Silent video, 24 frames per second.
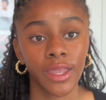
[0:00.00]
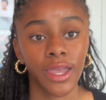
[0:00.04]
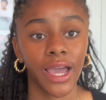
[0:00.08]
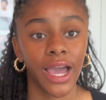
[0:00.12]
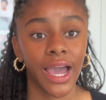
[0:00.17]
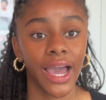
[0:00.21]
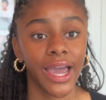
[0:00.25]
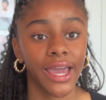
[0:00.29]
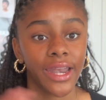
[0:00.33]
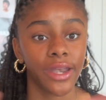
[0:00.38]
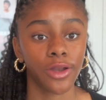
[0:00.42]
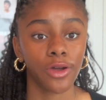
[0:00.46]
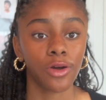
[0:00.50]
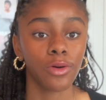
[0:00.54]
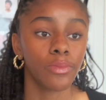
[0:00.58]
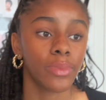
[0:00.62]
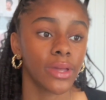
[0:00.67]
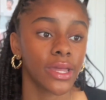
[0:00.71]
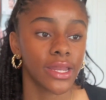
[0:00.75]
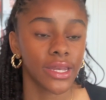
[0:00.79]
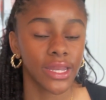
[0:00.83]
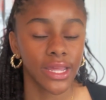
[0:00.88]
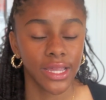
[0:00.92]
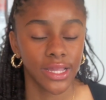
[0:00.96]
I had no
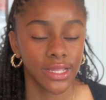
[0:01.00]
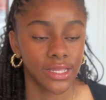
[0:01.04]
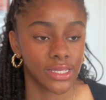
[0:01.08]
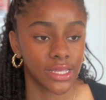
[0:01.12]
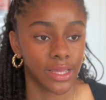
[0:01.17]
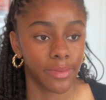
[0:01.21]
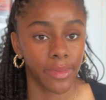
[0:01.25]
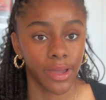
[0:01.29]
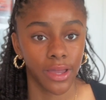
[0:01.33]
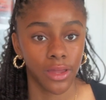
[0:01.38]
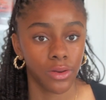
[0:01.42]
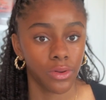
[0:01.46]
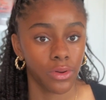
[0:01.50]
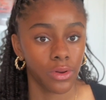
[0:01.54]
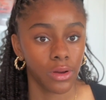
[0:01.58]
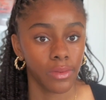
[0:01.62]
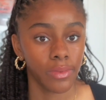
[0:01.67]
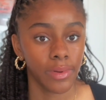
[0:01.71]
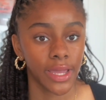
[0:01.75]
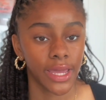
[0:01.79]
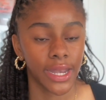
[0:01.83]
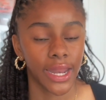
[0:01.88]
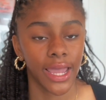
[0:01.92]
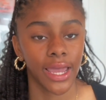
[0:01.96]
Band-Aids in my
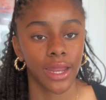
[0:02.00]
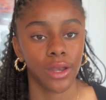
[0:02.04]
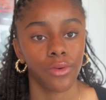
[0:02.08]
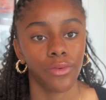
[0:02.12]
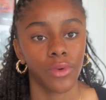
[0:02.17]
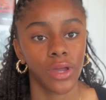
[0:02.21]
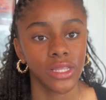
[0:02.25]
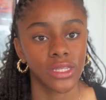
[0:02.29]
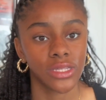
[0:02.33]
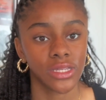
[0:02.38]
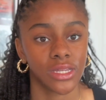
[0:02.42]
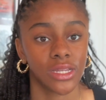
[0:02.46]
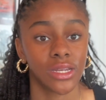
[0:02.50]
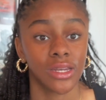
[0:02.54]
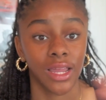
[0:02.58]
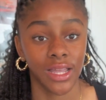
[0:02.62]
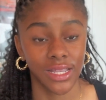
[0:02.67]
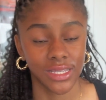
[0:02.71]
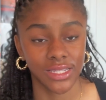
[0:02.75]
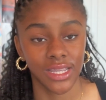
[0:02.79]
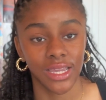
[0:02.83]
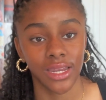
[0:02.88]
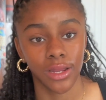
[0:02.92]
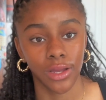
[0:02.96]
dorm, and I had to wait till the
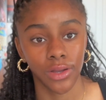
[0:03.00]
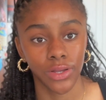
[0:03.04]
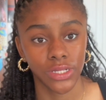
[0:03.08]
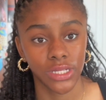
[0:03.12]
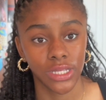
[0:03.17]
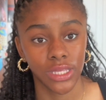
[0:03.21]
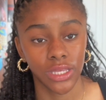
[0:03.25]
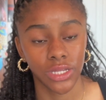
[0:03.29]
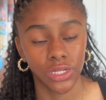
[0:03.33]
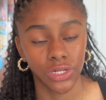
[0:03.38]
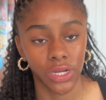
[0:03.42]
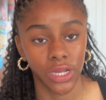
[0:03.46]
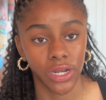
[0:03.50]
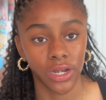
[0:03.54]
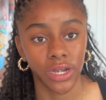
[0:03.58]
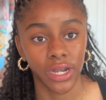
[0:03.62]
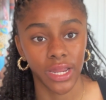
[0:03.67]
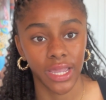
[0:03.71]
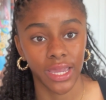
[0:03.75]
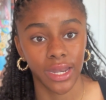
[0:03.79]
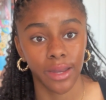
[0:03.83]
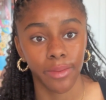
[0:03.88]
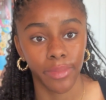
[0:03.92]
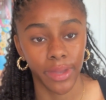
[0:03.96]
next day to go see the trainer to
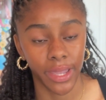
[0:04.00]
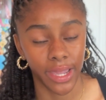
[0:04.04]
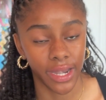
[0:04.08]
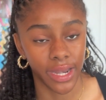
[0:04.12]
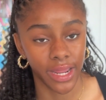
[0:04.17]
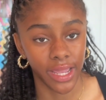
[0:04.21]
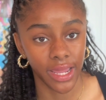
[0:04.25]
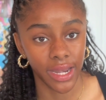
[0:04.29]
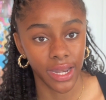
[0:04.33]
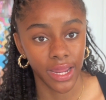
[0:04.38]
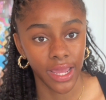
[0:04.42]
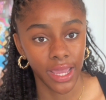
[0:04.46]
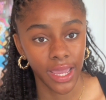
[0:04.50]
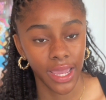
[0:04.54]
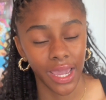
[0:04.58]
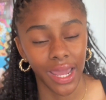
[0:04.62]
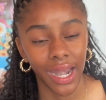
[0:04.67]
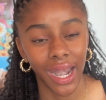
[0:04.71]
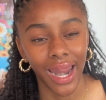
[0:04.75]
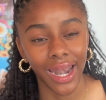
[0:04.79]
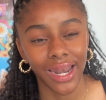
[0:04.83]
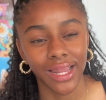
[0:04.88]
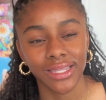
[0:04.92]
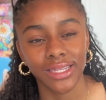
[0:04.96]
get a Band-Aid.
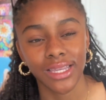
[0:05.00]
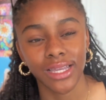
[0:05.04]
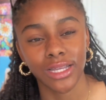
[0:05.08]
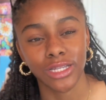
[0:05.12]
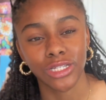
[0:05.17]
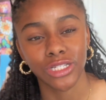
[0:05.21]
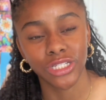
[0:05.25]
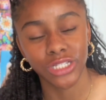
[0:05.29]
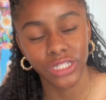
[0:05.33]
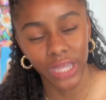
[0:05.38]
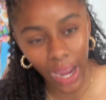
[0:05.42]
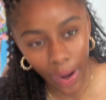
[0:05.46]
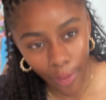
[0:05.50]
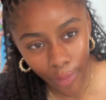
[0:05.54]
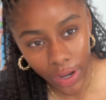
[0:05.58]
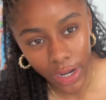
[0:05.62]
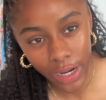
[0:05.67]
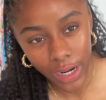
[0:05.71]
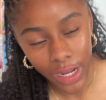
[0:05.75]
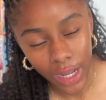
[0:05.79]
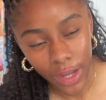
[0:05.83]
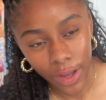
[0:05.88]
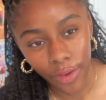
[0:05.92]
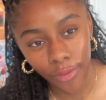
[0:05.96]
And I had to take a shower
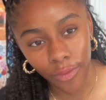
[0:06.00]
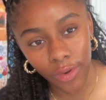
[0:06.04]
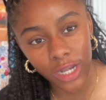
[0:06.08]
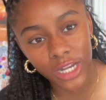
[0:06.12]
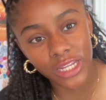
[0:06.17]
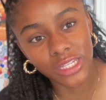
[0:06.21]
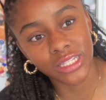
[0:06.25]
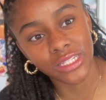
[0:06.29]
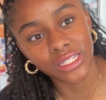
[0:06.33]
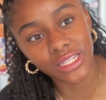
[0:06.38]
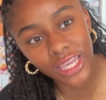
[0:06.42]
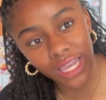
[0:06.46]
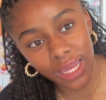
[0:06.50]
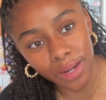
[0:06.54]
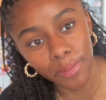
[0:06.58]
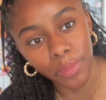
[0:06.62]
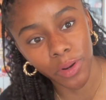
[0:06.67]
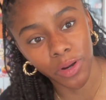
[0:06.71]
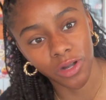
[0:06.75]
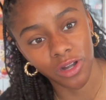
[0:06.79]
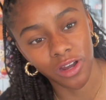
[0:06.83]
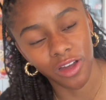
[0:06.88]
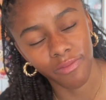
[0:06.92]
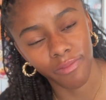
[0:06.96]
with the skin
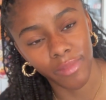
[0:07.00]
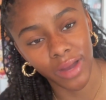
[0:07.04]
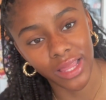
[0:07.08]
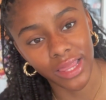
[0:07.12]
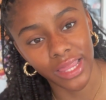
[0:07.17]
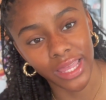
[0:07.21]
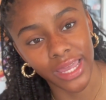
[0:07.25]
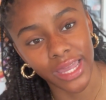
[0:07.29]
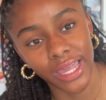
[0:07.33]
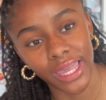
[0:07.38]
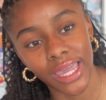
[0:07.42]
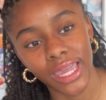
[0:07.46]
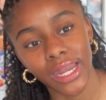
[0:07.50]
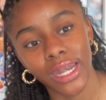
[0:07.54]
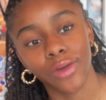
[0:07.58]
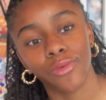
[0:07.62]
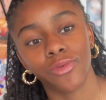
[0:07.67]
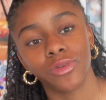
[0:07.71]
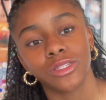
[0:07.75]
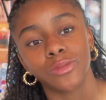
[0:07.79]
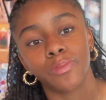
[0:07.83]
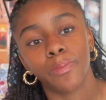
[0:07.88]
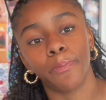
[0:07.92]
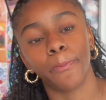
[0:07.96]
burned off my leg, and it
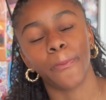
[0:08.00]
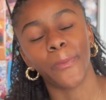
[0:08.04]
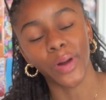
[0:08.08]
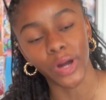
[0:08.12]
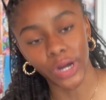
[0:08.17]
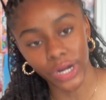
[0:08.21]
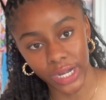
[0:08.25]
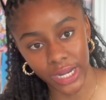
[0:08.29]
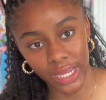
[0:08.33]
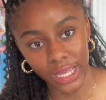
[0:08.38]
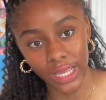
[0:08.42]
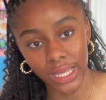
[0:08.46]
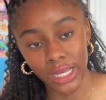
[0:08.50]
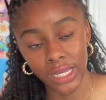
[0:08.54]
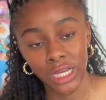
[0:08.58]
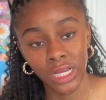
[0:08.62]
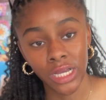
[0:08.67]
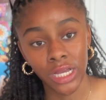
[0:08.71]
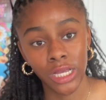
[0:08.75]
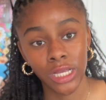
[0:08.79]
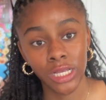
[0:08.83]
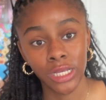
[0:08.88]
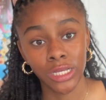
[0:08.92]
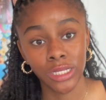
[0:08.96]
was burning
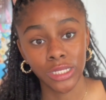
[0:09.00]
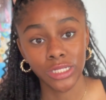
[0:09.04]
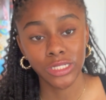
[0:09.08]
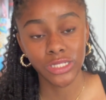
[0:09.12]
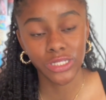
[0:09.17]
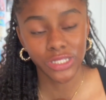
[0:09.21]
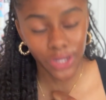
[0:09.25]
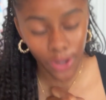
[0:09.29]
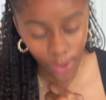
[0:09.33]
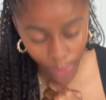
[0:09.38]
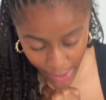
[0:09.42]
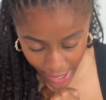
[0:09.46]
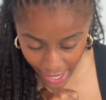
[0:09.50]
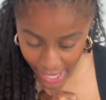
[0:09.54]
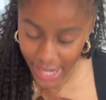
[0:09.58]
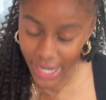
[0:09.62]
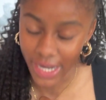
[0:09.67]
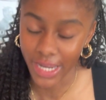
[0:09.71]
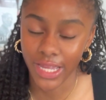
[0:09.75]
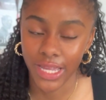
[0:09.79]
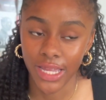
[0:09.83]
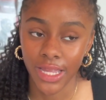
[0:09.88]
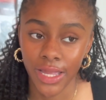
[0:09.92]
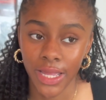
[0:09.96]
so
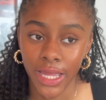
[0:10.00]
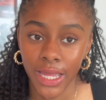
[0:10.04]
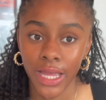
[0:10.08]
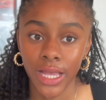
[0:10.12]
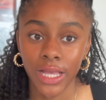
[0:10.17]
badly.